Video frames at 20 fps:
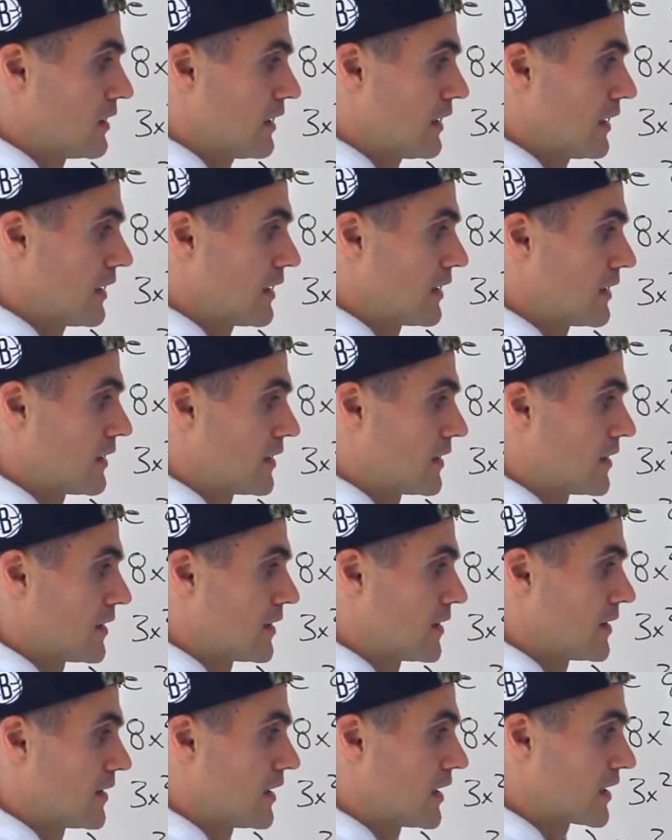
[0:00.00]

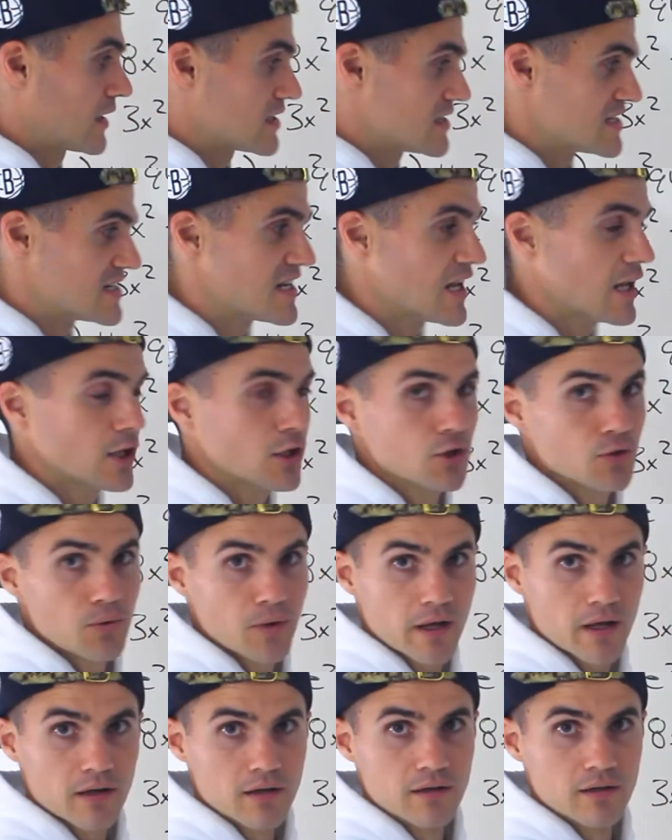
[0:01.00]
uh, a
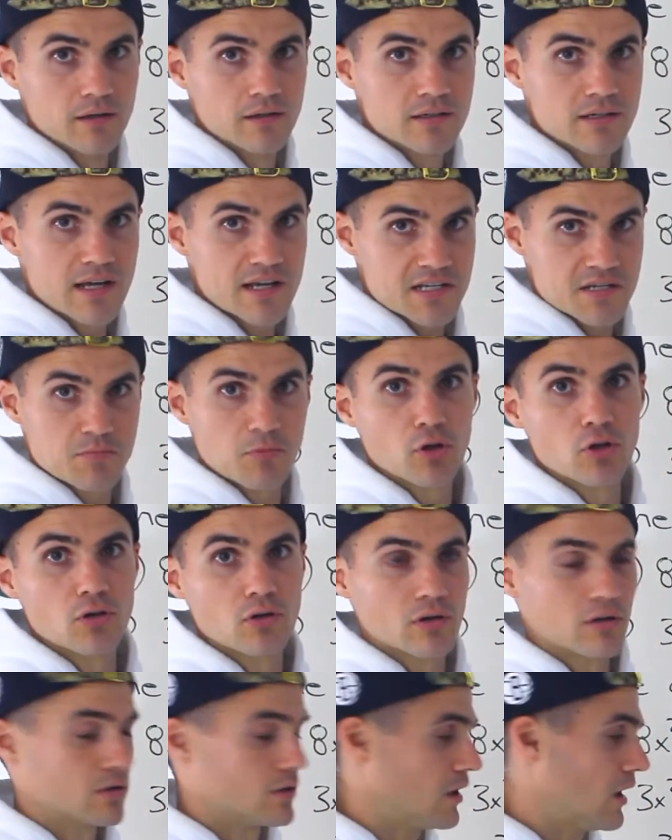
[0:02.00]
continuing
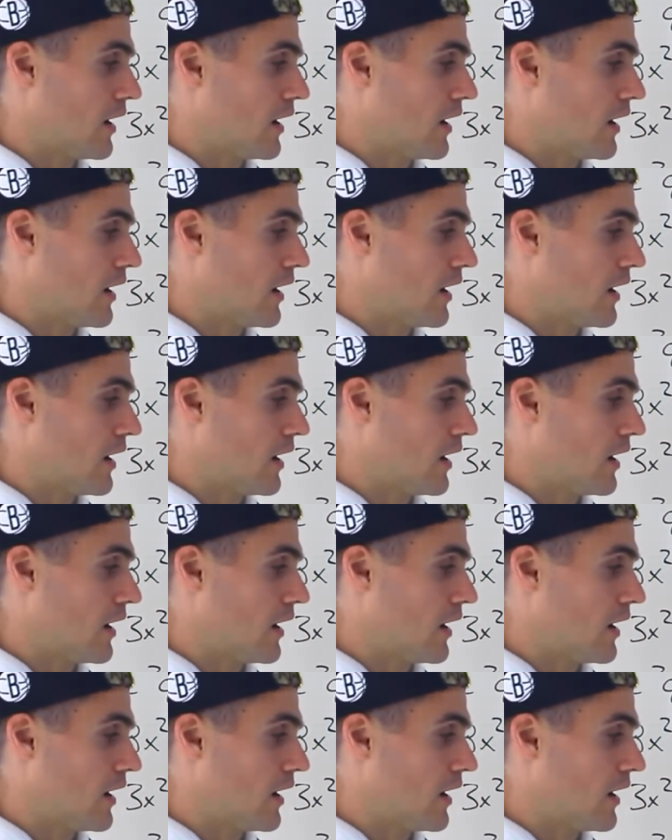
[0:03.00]
decimal.